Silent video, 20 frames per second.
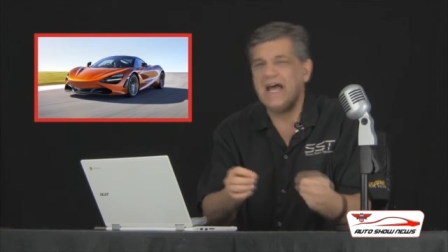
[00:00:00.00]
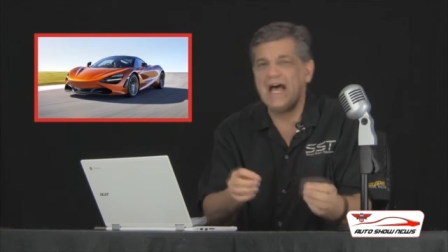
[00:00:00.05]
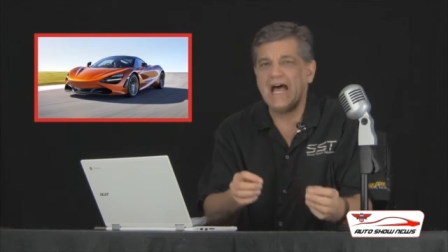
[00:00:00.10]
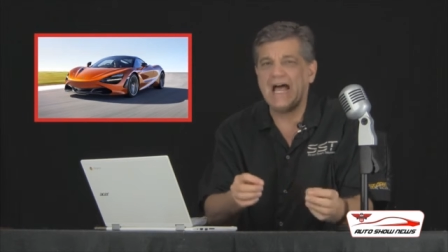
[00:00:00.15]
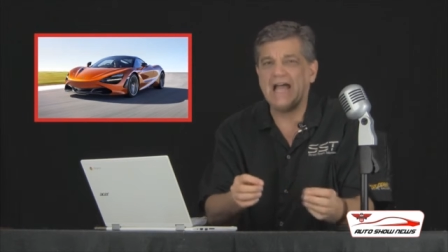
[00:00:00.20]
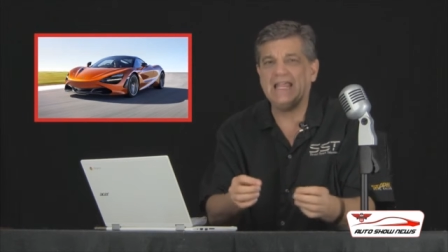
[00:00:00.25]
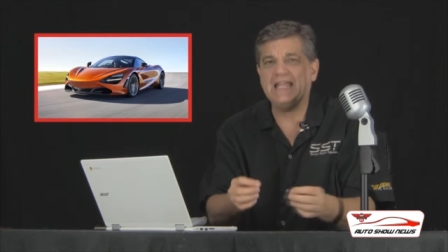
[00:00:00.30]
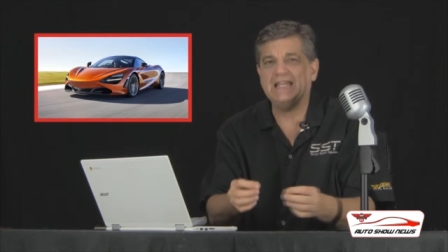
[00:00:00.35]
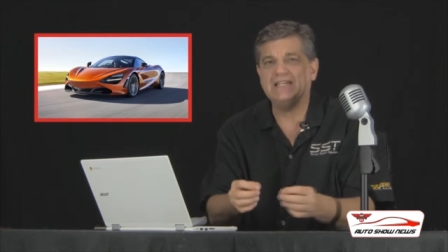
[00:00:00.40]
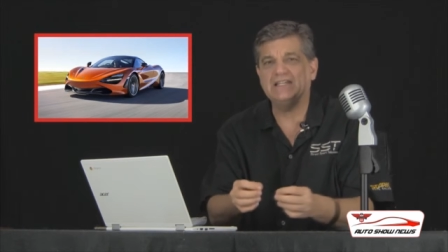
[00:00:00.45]

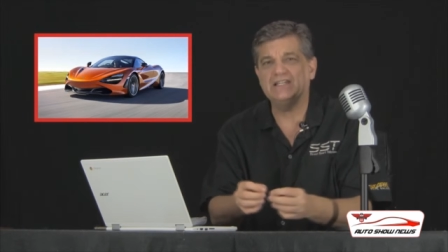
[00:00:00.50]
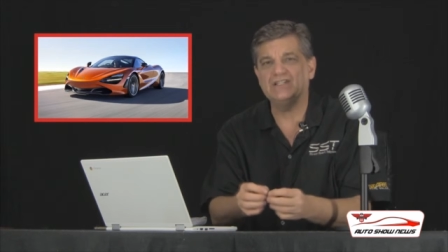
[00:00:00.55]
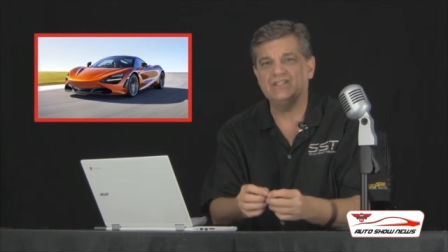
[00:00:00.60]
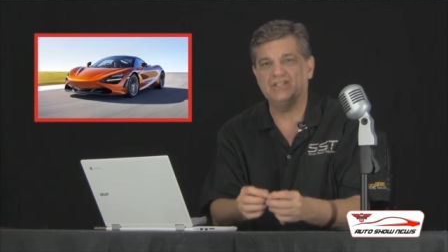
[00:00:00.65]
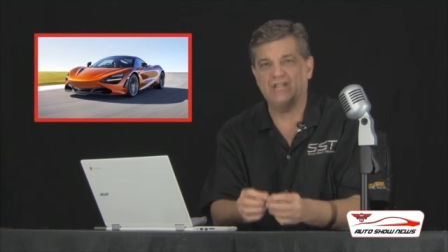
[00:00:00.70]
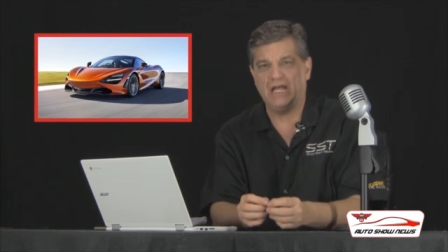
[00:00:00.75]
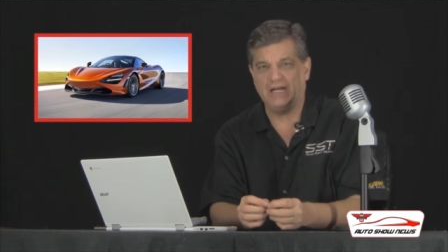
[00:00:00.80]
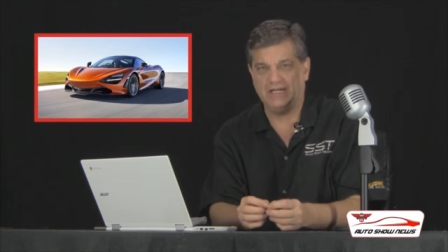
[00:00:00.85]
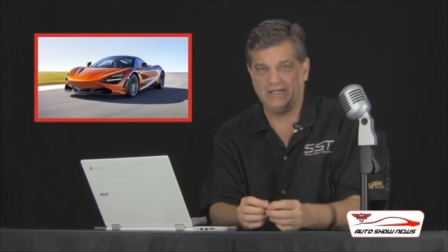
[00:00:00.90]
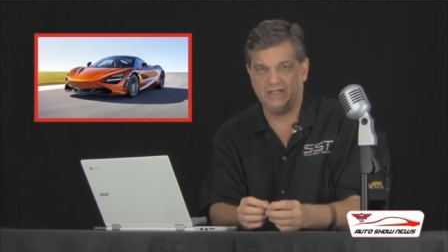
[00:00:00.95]
high end
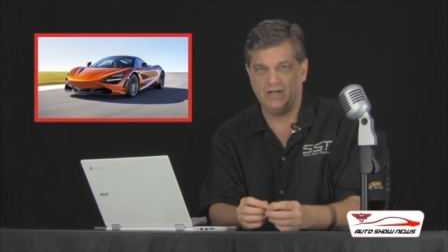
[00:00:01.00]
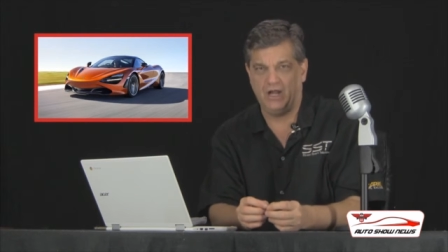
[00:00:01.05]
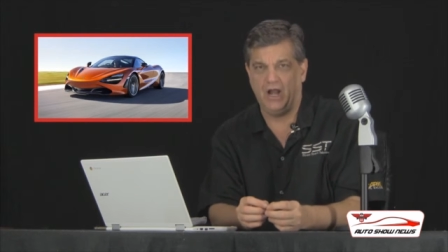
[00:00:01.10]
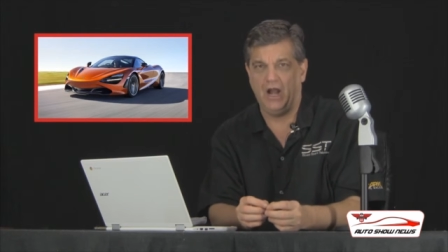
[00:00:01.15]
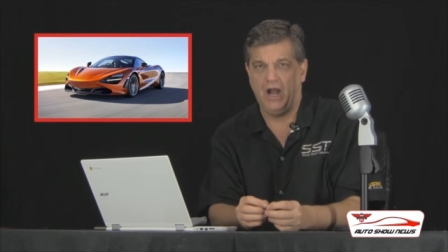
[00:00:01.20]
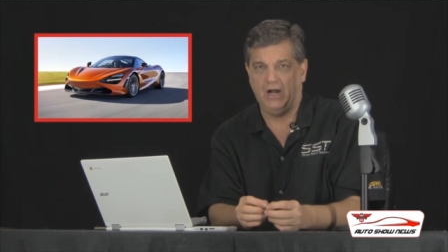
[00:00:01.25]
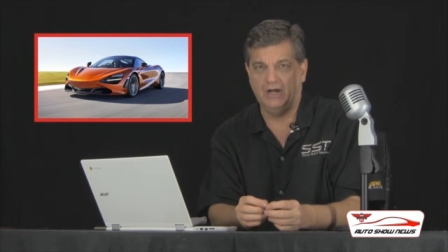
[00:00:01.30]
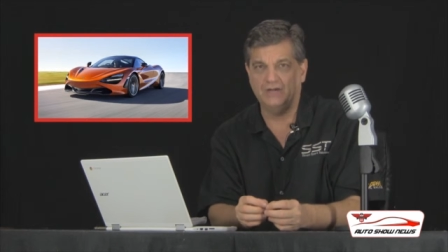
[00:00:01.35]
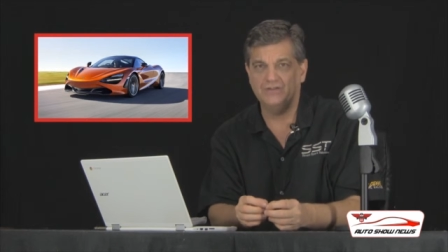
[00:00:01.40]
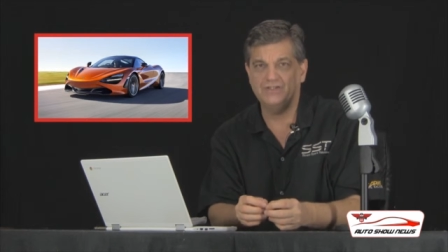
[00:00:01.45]
exotic
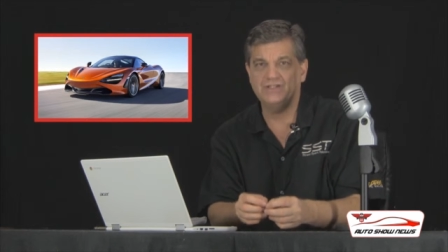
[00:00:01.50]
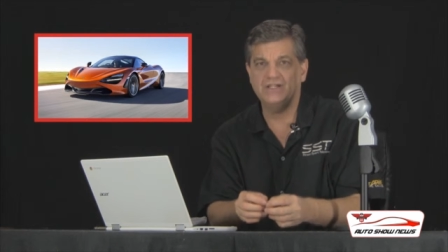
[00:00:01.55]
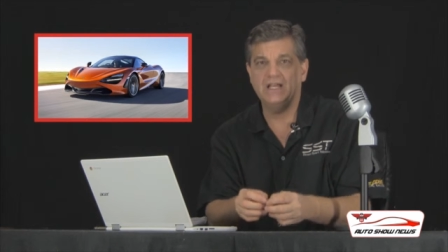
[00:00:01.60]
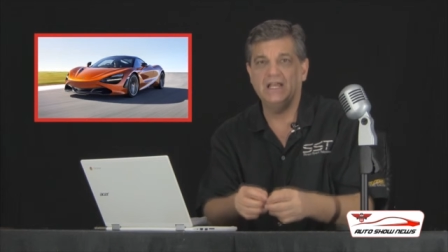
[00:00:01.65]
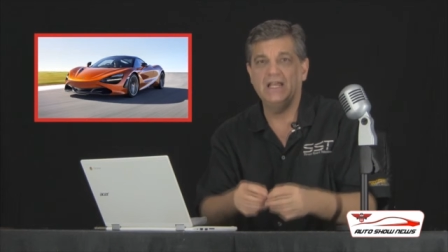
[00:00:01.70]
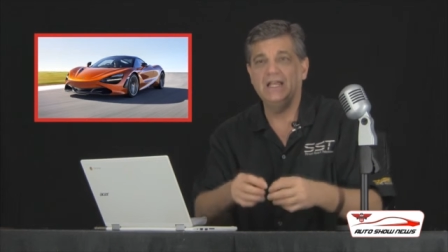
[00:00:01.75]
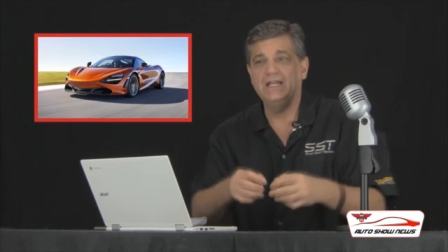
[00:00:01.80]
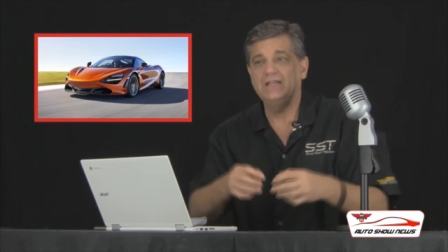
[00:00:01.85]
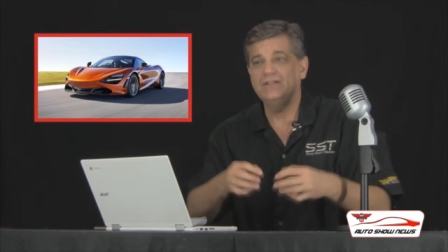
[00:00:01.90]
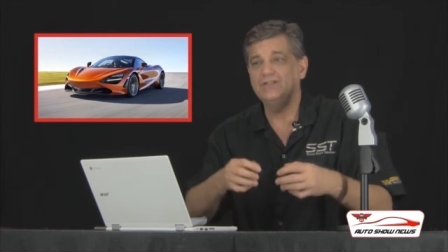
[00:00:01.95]
cars
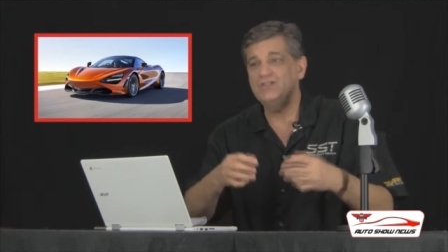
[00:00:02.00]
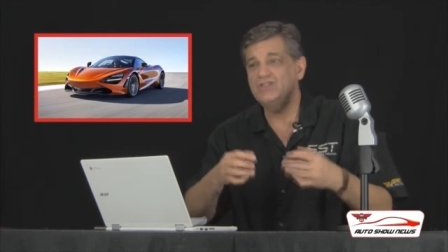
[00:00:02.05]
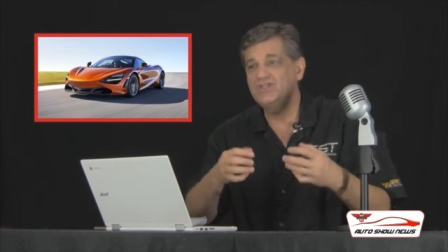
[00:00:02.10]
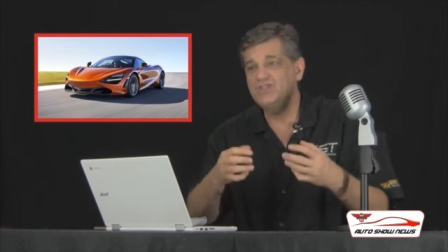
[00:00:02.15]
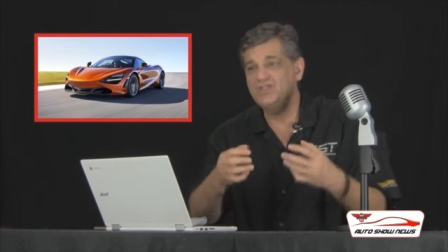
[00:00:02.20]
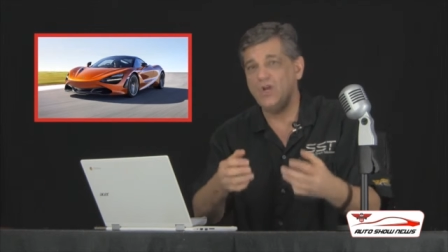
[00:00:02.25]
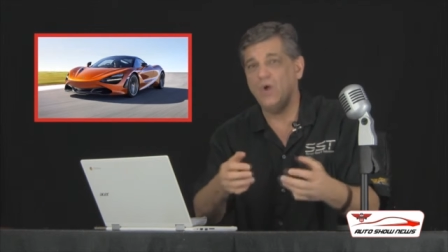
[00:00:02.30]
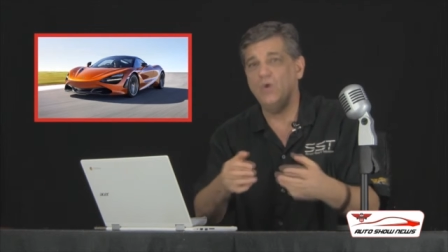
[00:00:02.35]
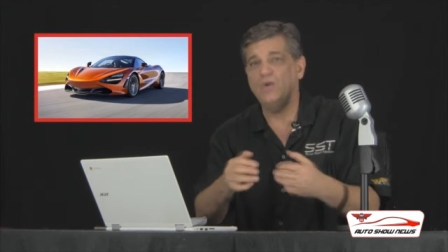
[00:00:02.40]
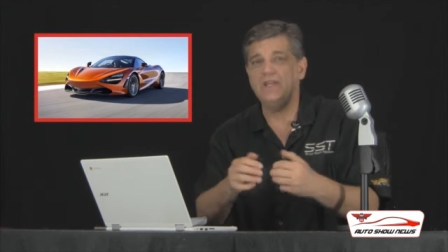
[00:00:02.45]
to
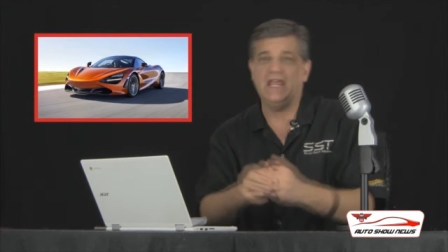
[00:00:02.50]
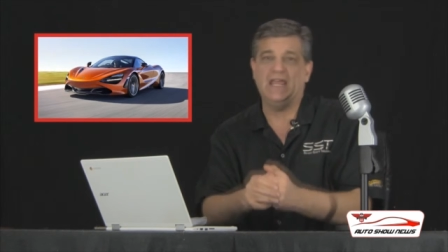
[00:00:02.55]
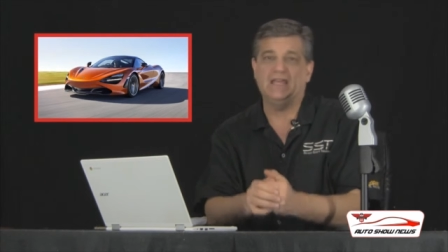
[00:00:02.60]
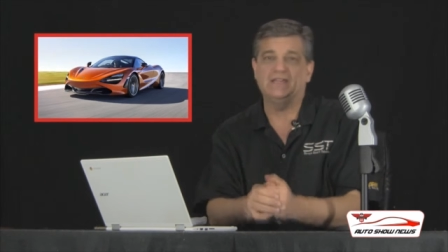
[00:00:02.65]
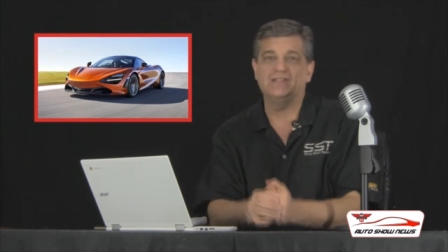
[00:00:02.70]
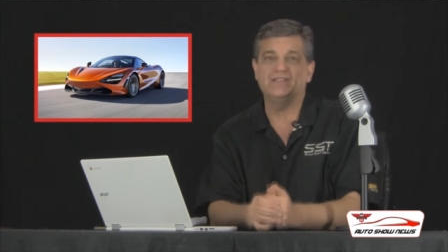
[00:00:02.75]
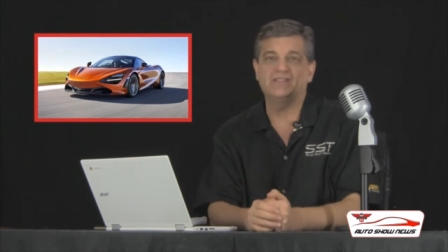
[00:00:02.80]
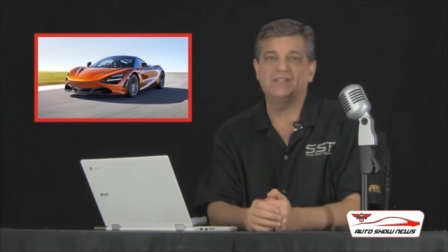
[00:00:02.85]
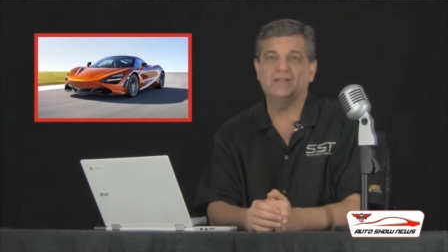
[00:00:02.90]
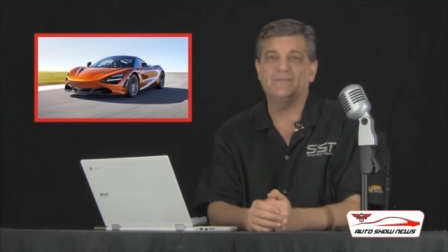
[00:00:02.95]

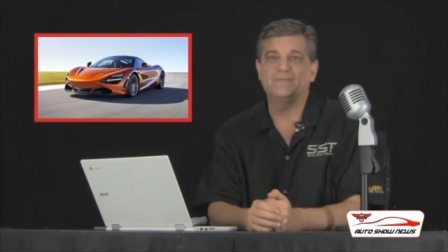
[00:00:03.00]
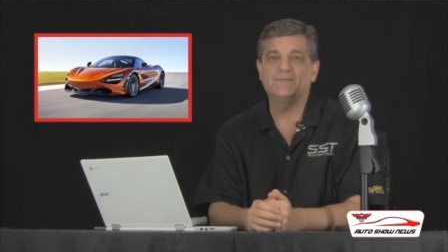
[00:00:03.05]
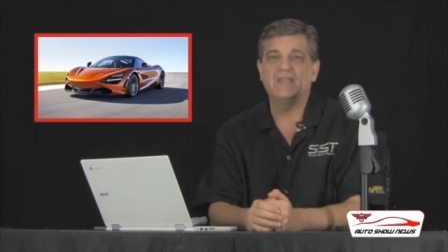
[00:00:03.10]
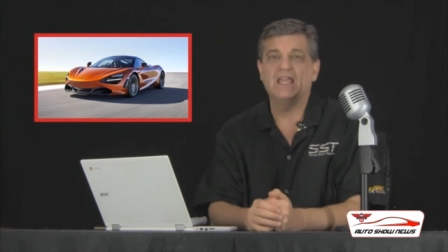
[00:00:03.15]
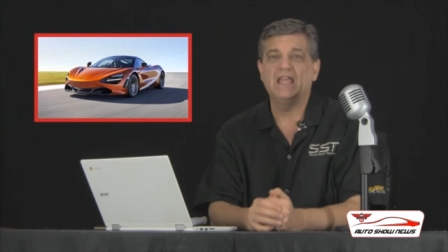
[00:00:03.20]
showcase.